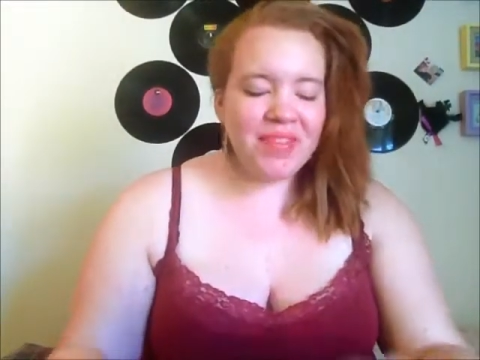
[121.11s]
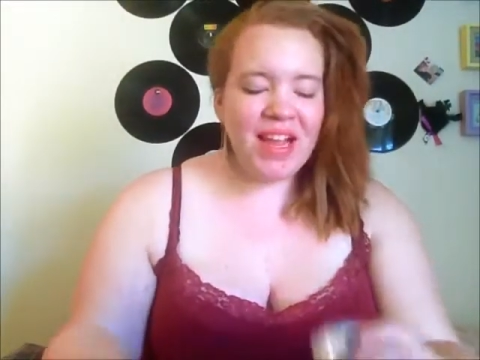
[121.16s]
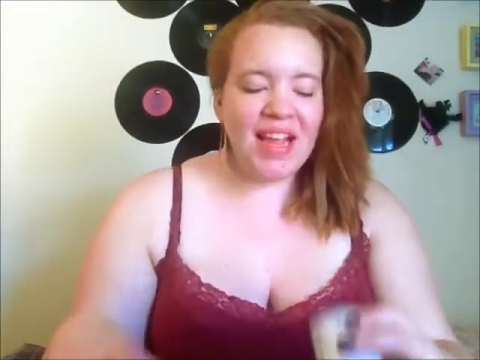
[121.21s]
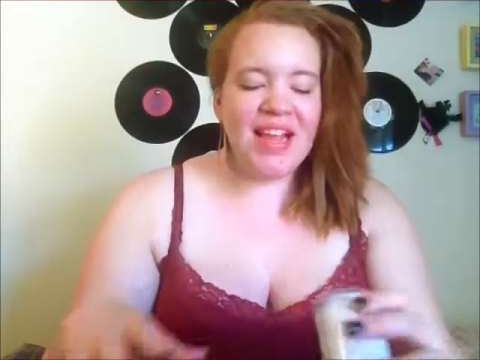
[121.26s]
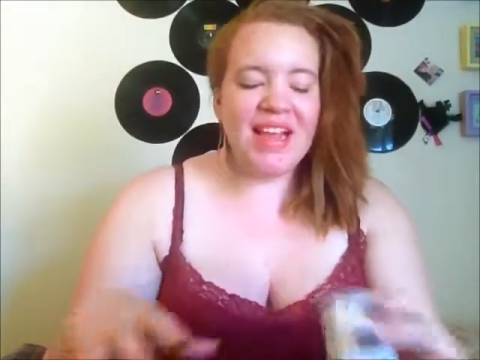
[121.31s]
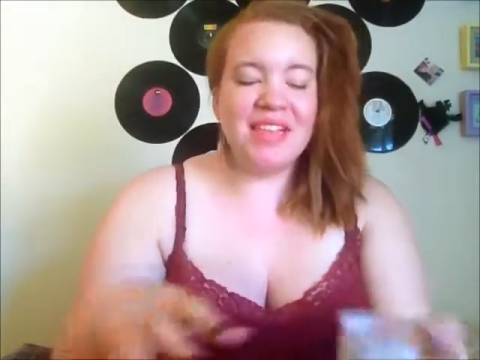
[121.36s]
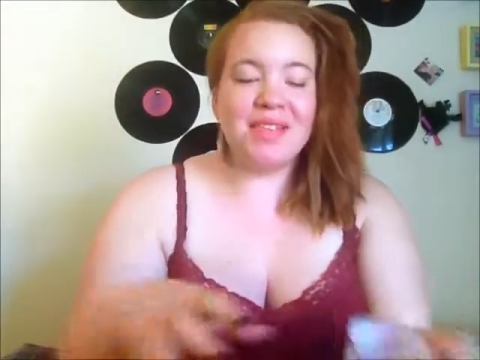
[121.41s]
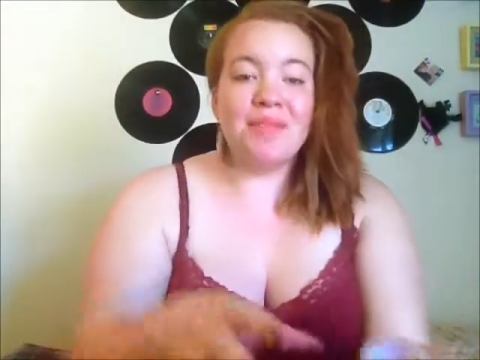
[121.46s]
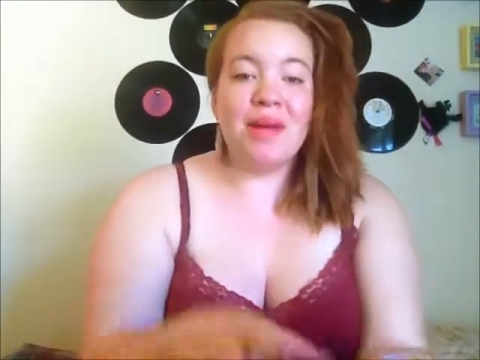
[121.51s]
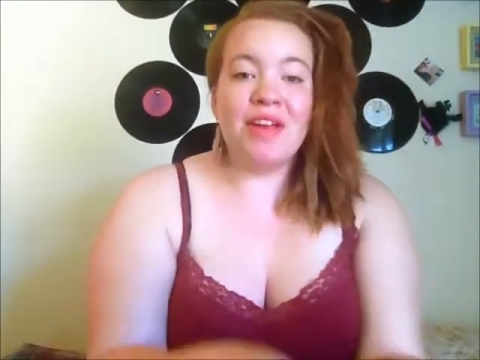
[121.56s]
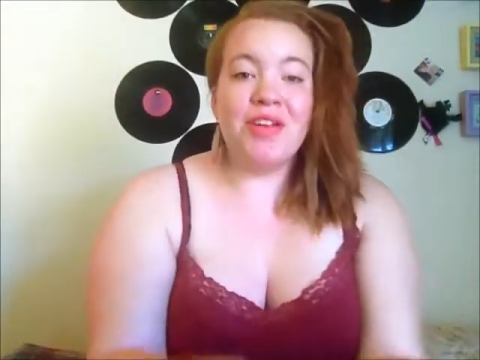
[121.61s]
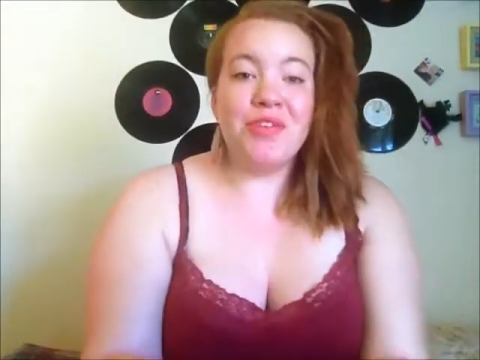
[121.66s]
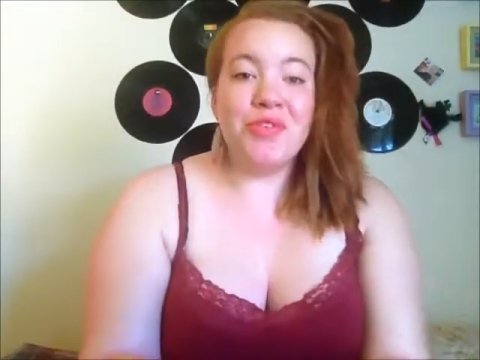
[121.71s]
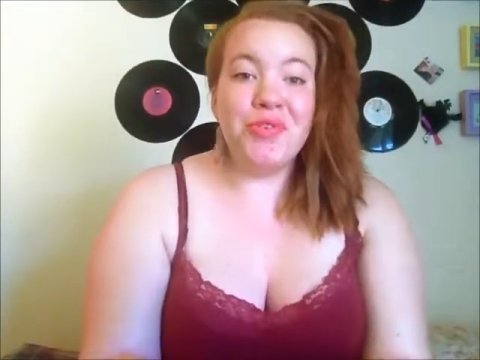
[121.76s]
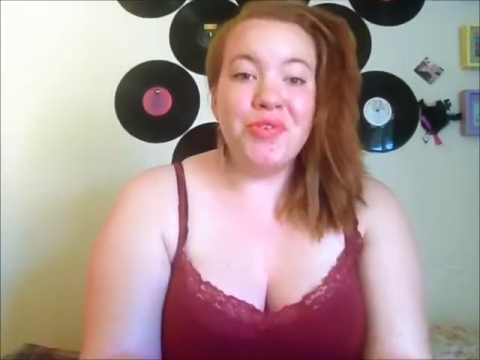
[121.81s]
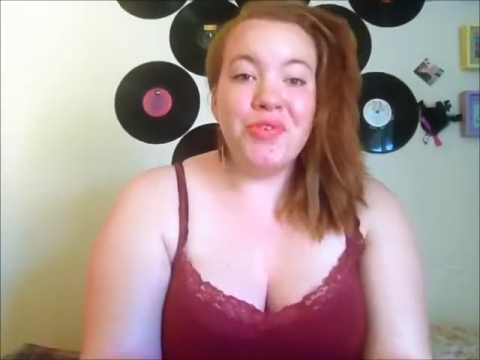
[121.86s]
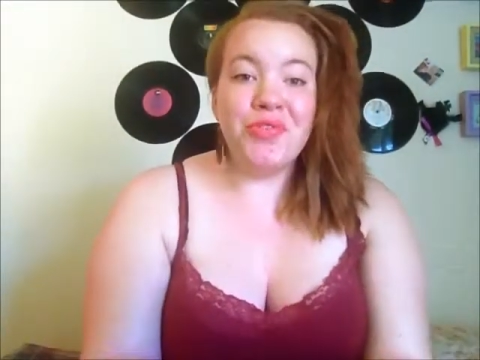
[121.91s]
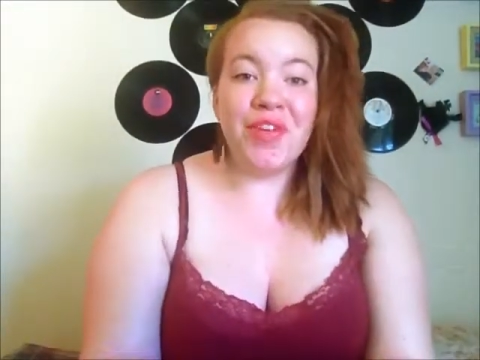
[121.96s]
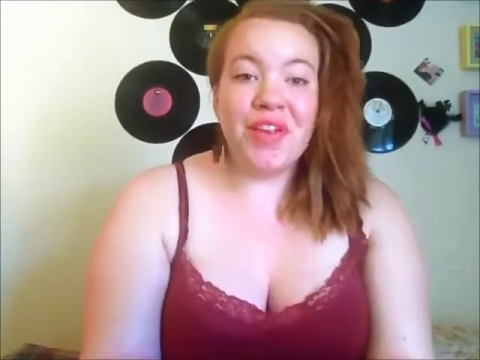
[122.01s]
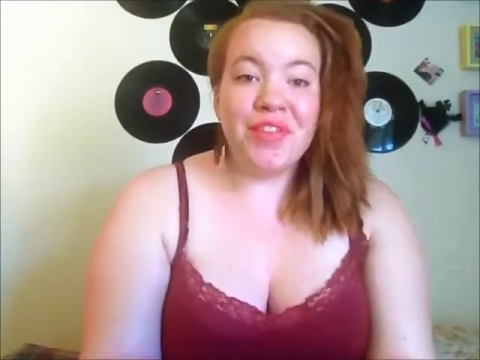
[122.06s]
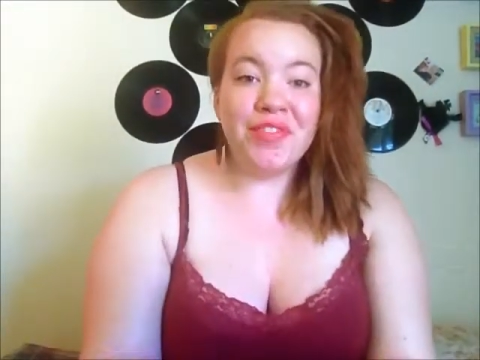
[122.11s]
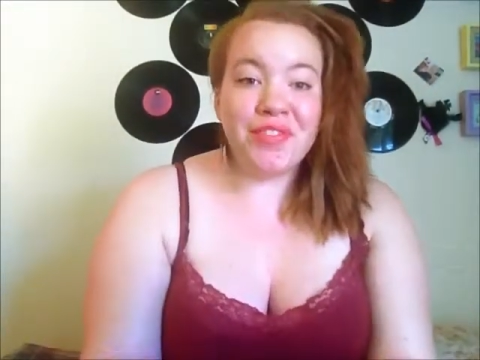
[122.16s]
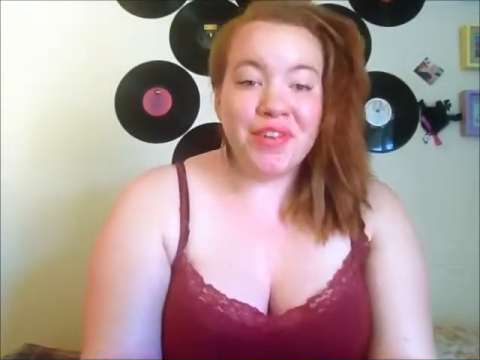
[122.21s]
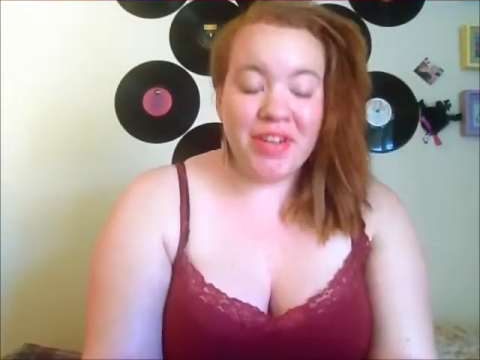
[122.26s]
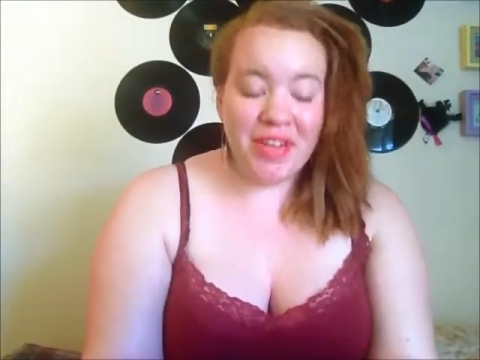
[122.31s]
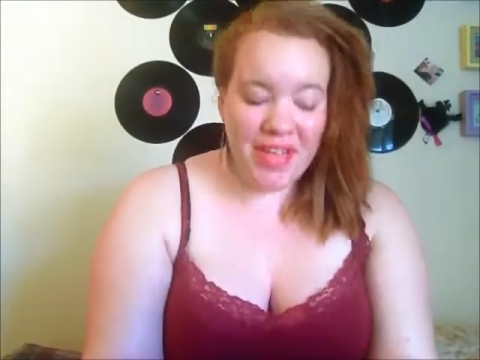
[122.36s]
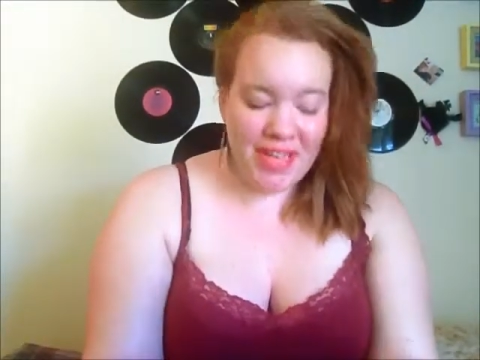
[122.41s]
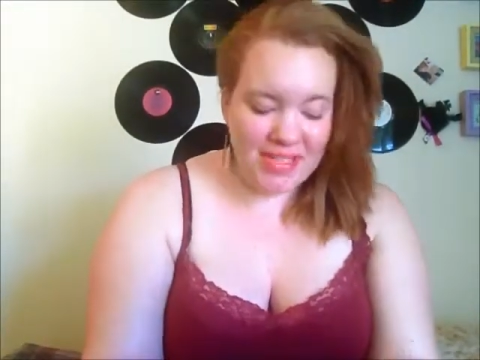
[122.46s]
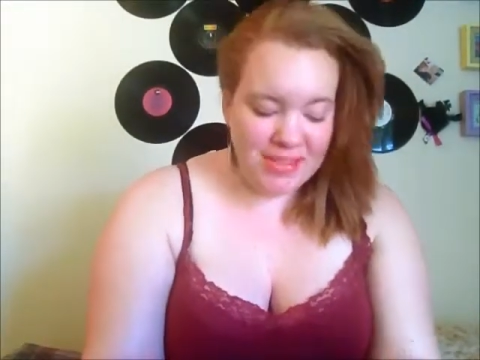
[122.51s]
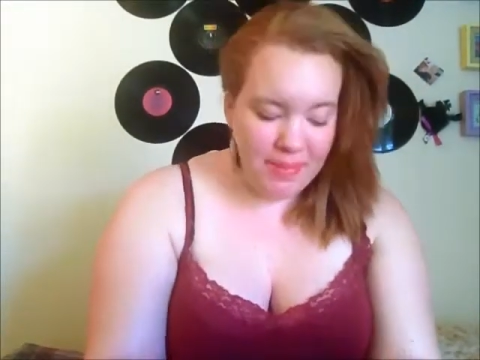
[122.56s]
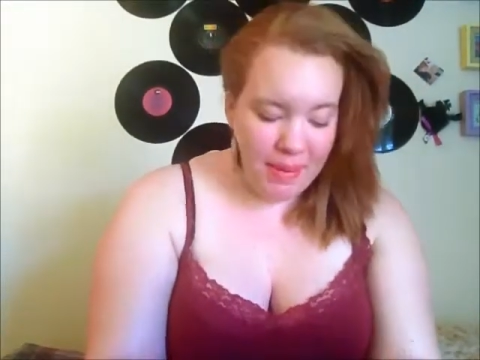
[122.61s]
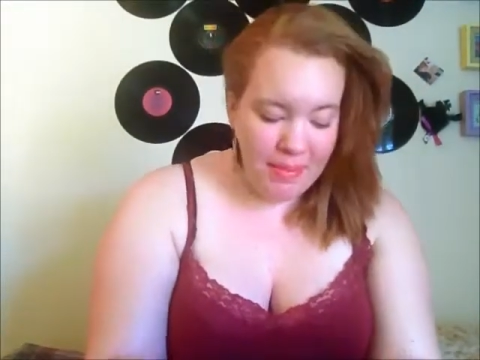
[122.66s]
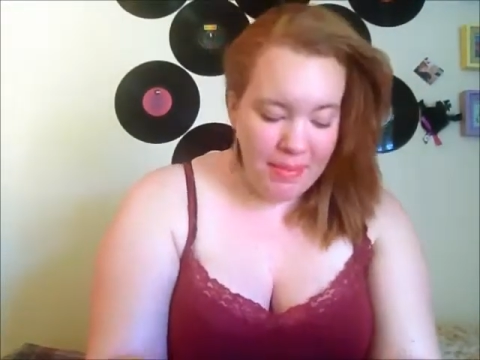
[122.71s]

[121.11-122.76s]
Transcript: is my new favorite. It's